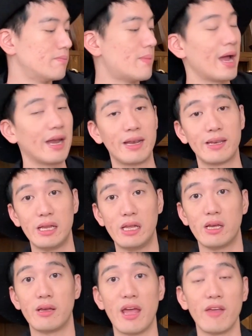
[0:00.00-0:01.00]
might need
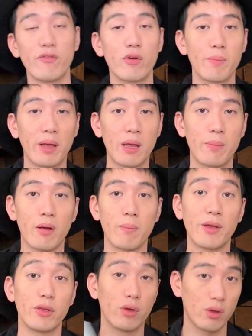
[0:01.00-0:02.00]
an A4 paper,
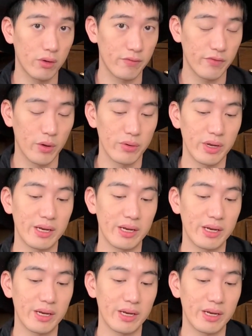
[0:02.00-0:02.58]
but you could fold it.